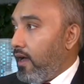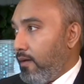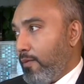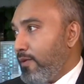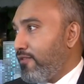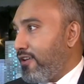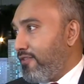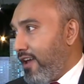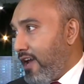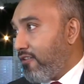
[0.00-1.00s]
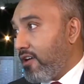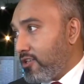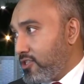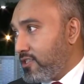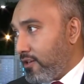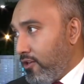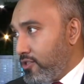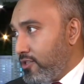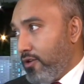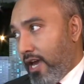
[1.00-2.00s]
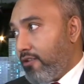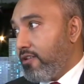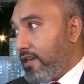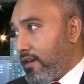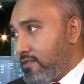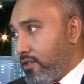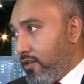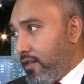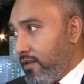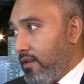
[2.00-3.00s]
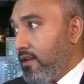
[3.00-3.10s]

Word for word: I'm a big fan of agriculture technology, or agri-tech as they call it.